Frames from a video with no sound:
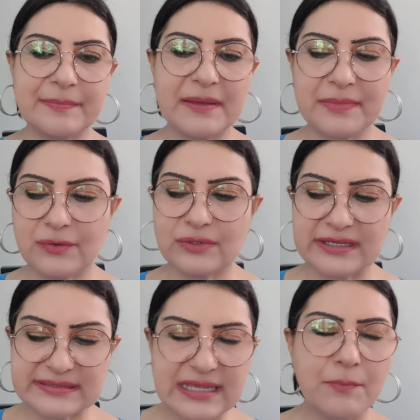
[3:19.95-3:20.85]
maybe you
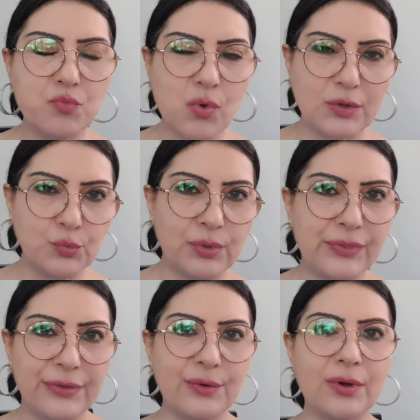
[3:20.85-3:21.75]
need someone
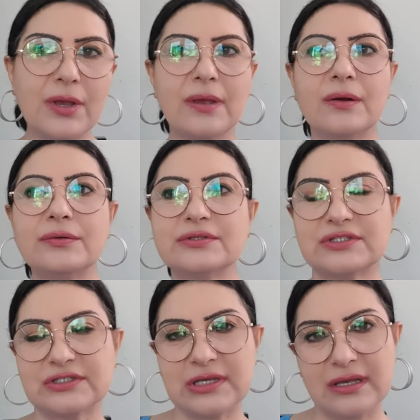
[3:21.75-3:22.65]
with you
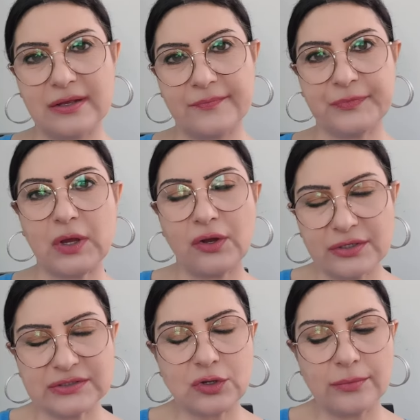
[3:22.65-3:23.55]
whose
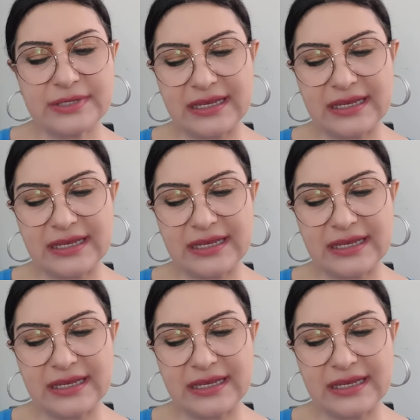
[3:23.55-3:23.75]
horoscope,